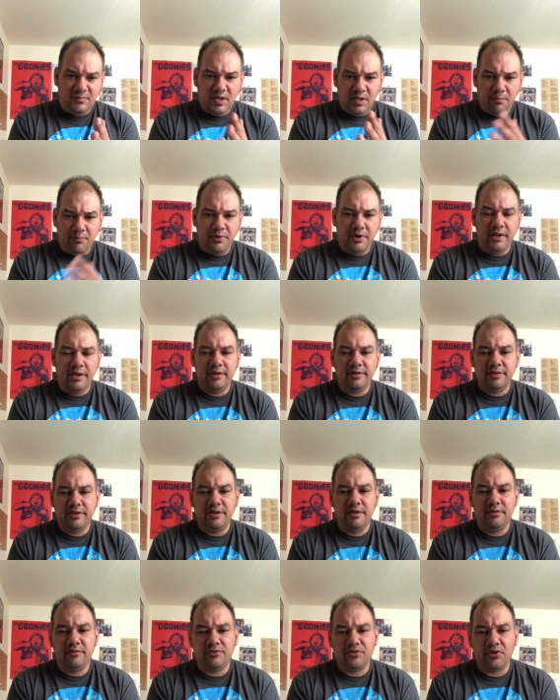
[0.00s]
but it
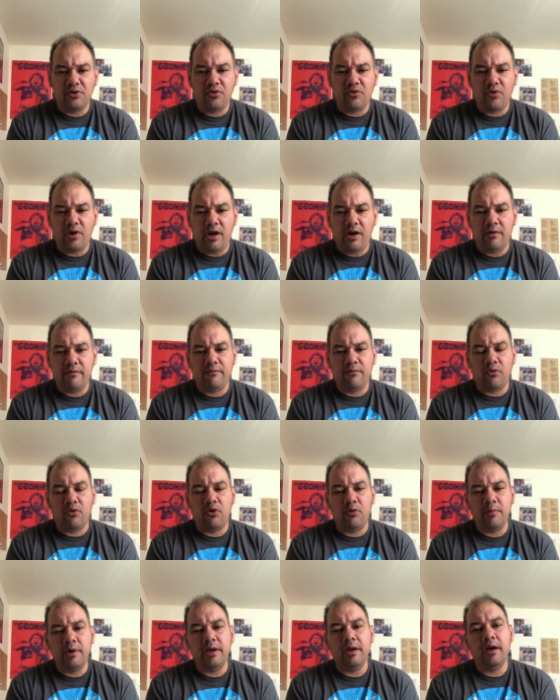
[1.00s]
did turn around
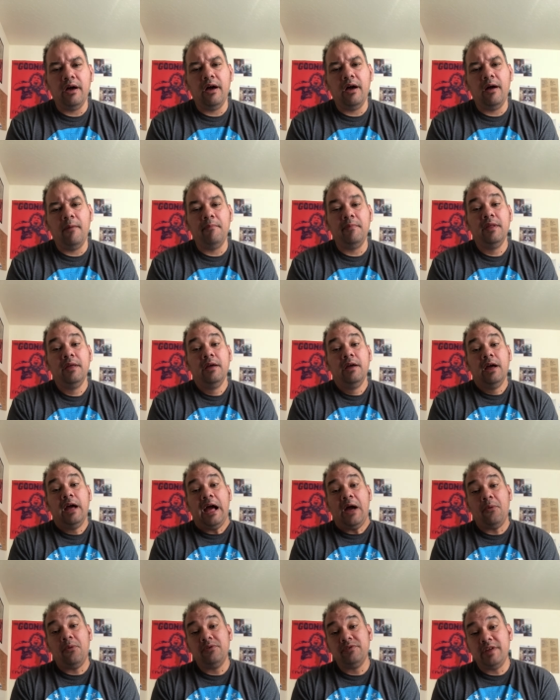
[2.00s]
for me. Um,
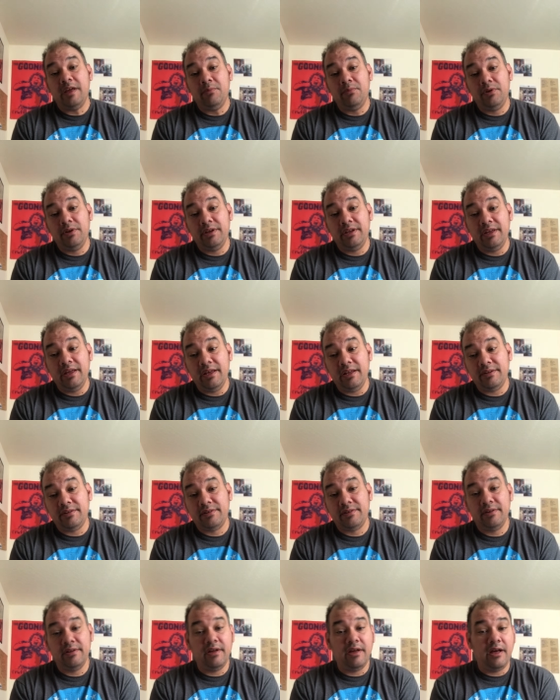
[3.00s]
I was able to
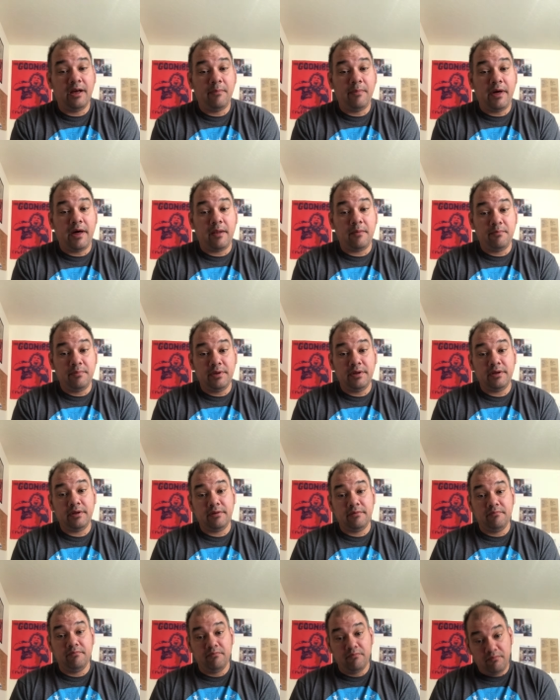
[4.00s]
get uh, about a
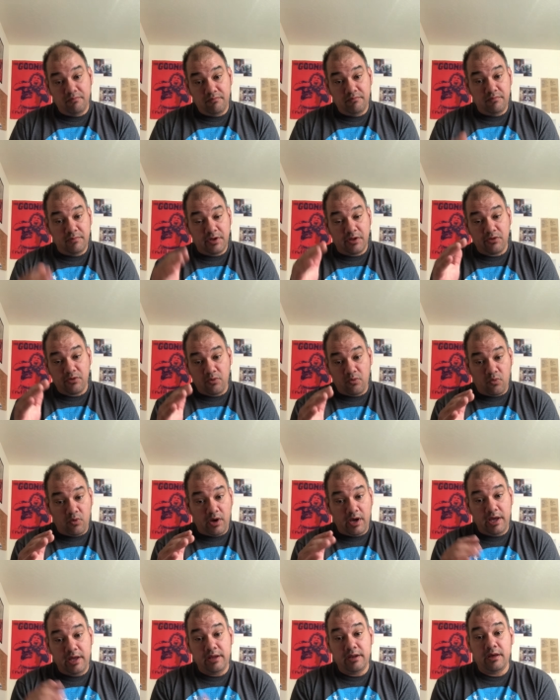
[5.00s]
big, another
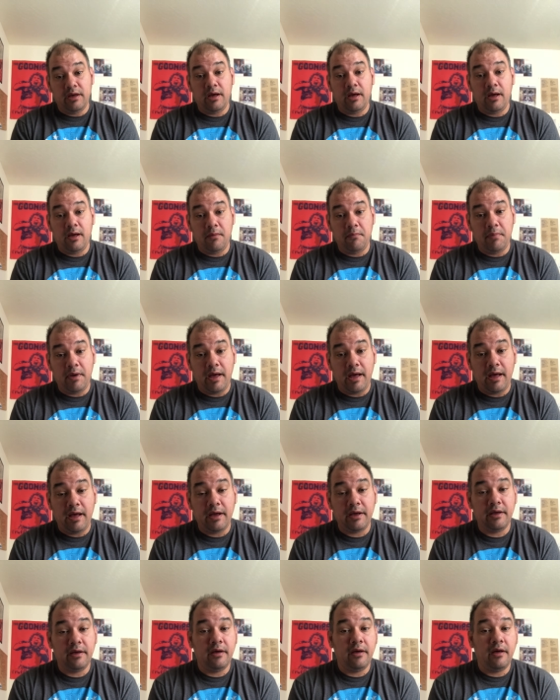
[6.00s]
white uh,
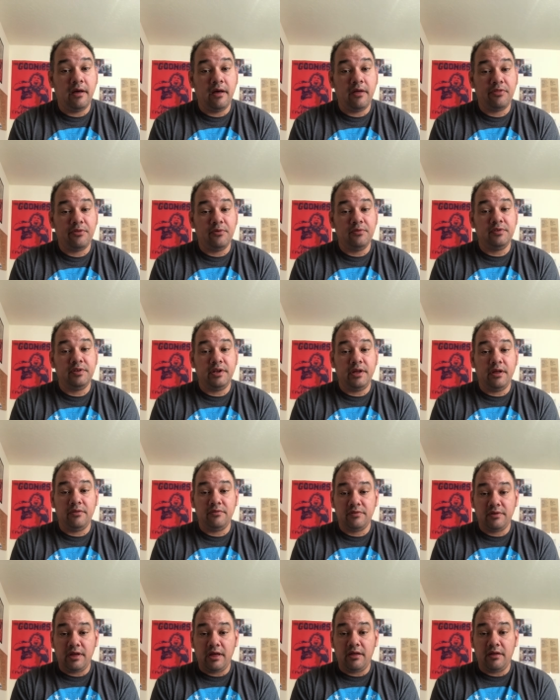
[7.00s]
bag, uh, 13
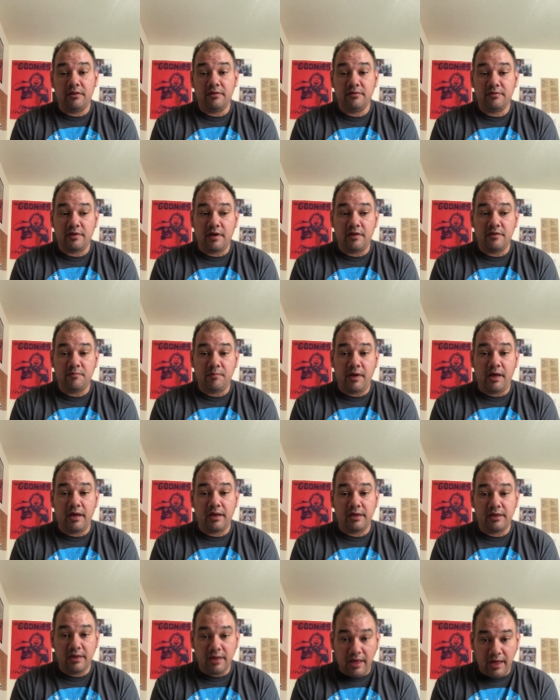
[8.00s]
ounce gallon size bag
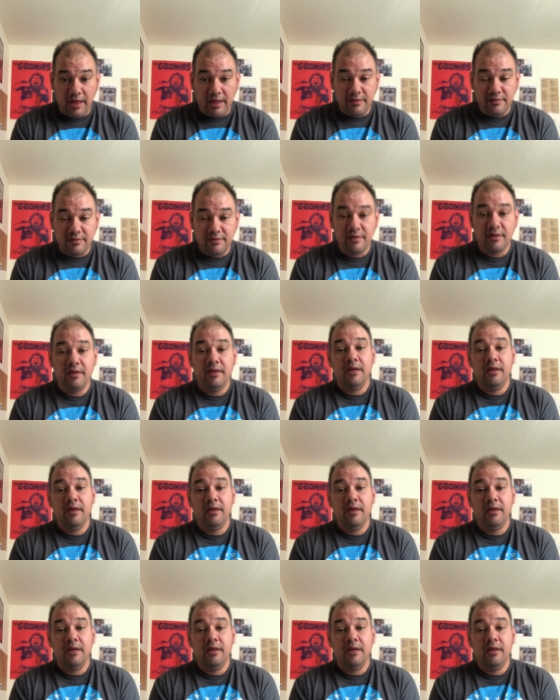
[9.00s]
cans.